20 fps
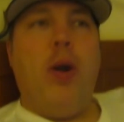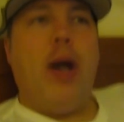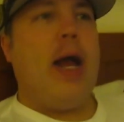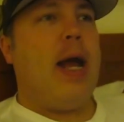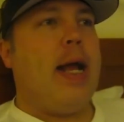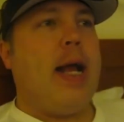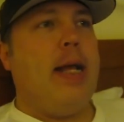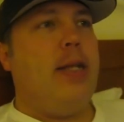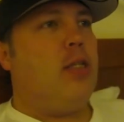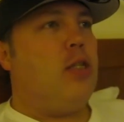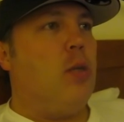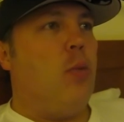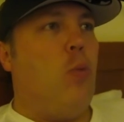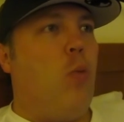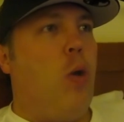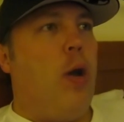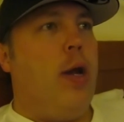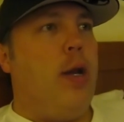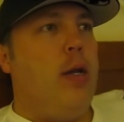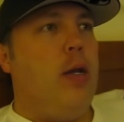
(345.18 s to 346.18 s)
I got
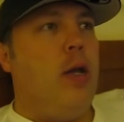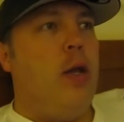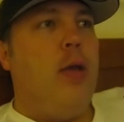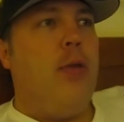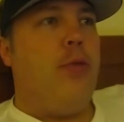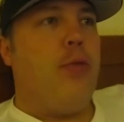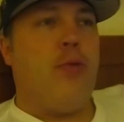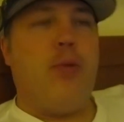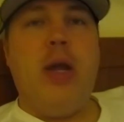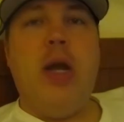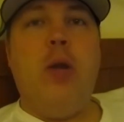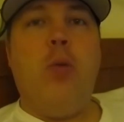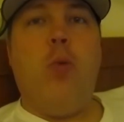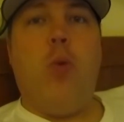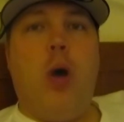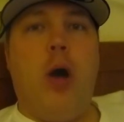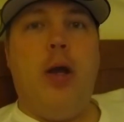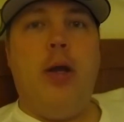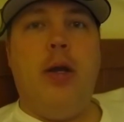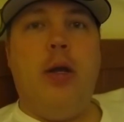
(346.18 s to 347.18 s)
someone three to
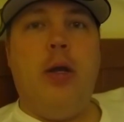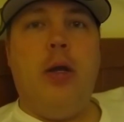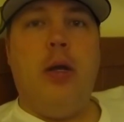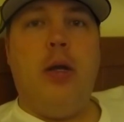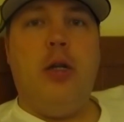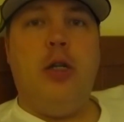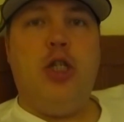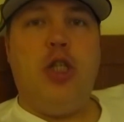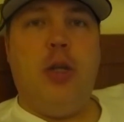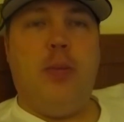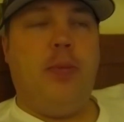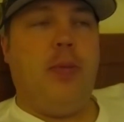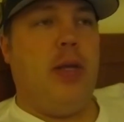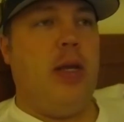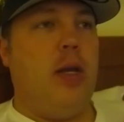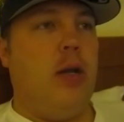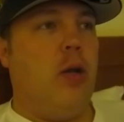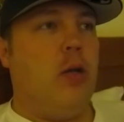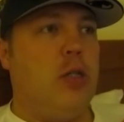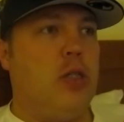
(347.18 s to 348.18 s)
one chip
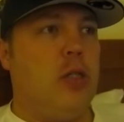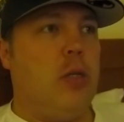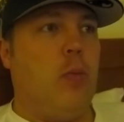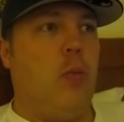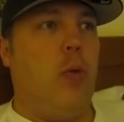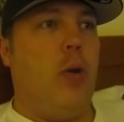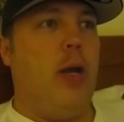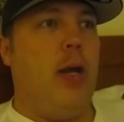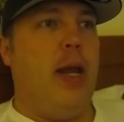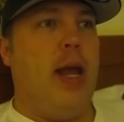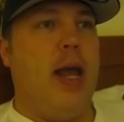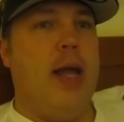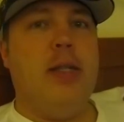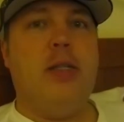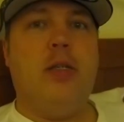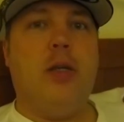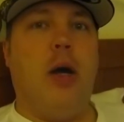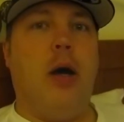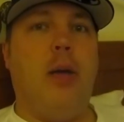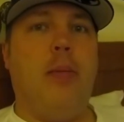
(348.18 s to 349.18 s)
lead on someone
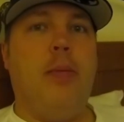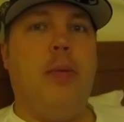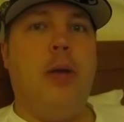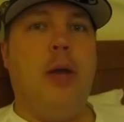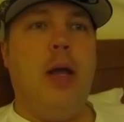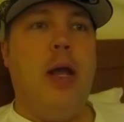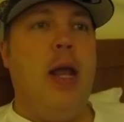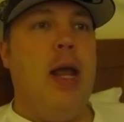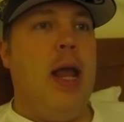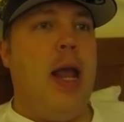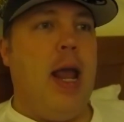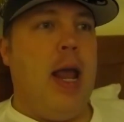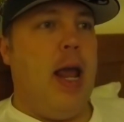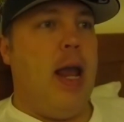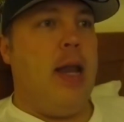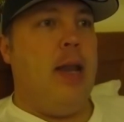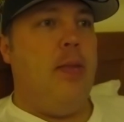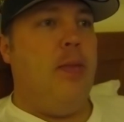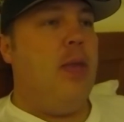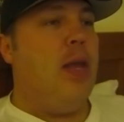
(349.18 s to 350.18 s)
heads up,
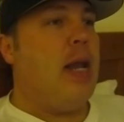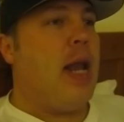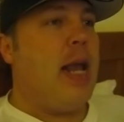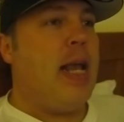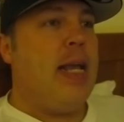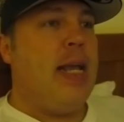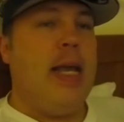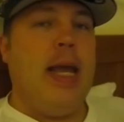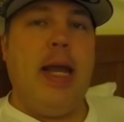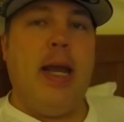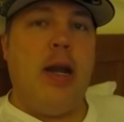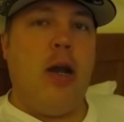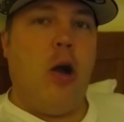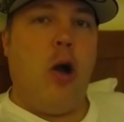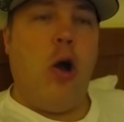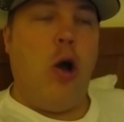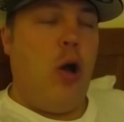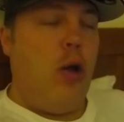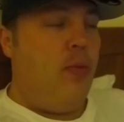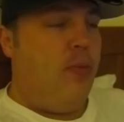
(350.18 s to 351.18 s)
and then I get
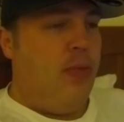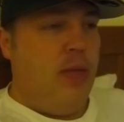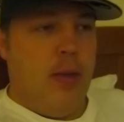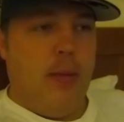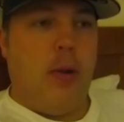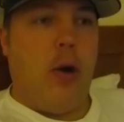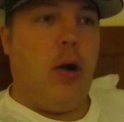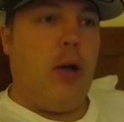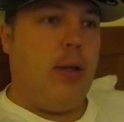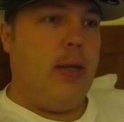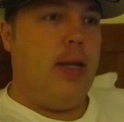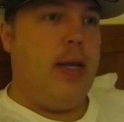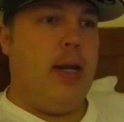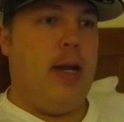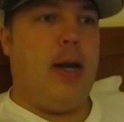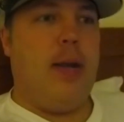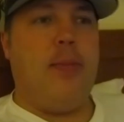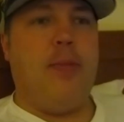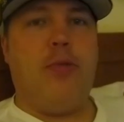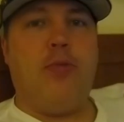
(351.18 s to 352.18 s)
them all in, and
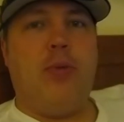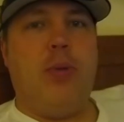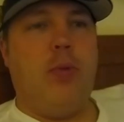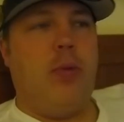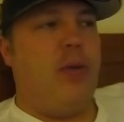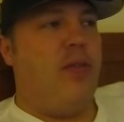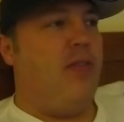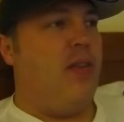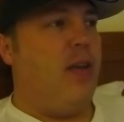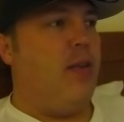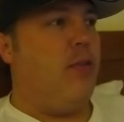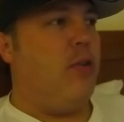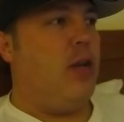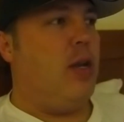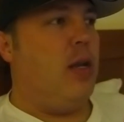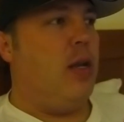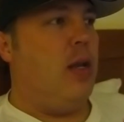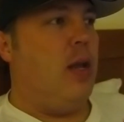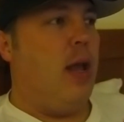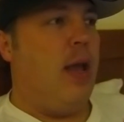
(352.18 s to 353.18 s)
I'm a three to one favorite,
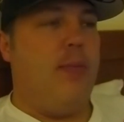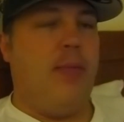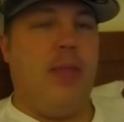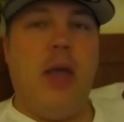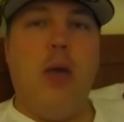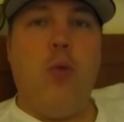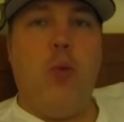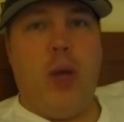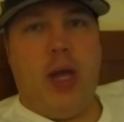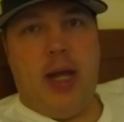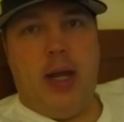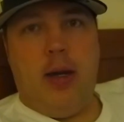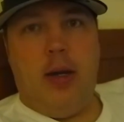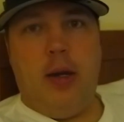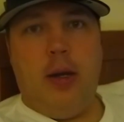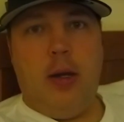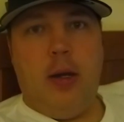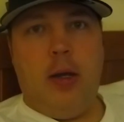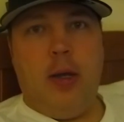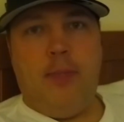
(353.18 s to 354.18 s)
and they win.
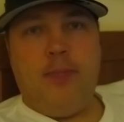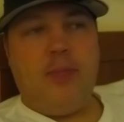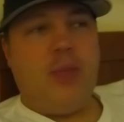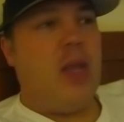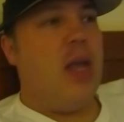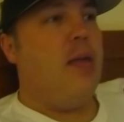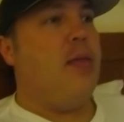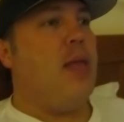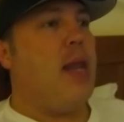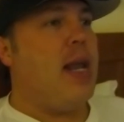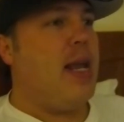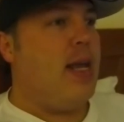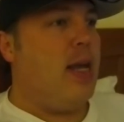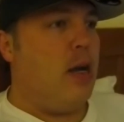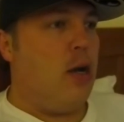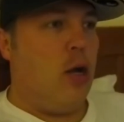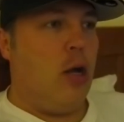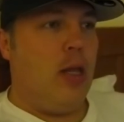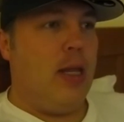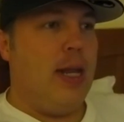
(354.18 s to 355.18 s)
And then I get it
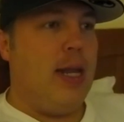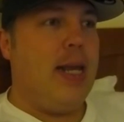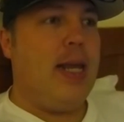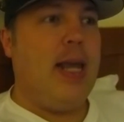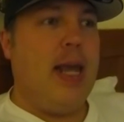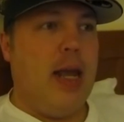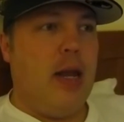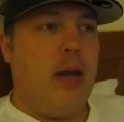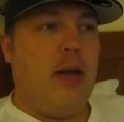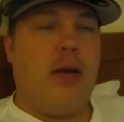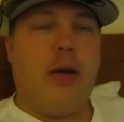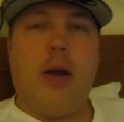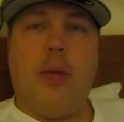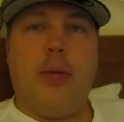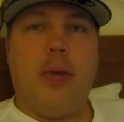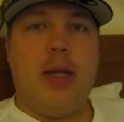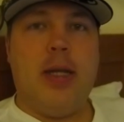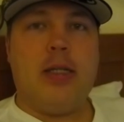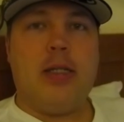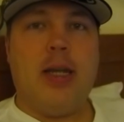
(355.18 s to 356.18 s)
all in again a
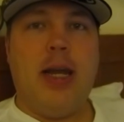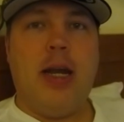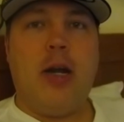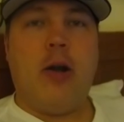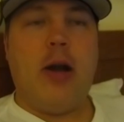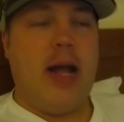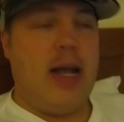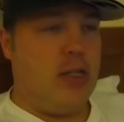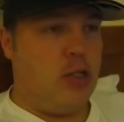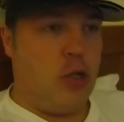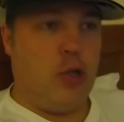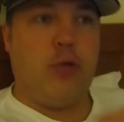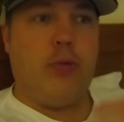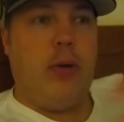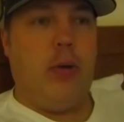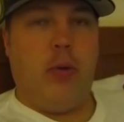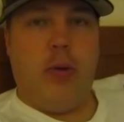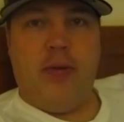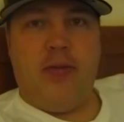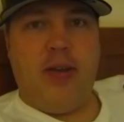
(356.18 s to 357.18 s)
couple hands later as a three
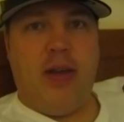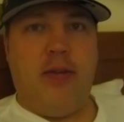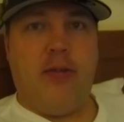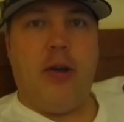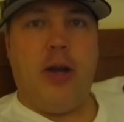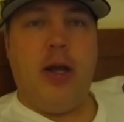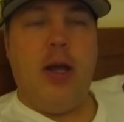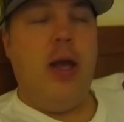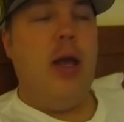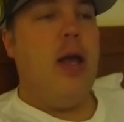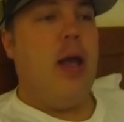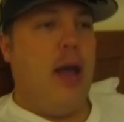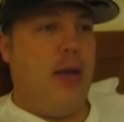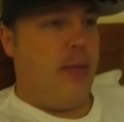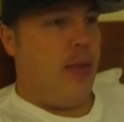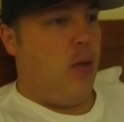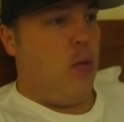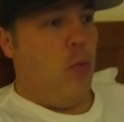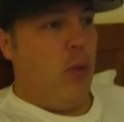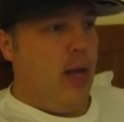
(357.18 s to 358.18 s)
to one favorite, and
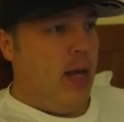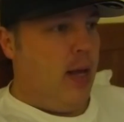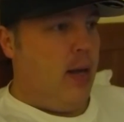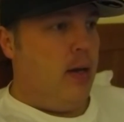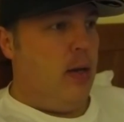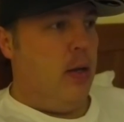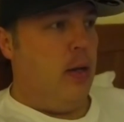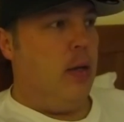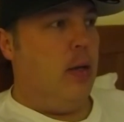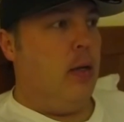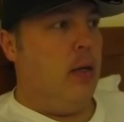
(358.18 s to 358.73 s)
they win.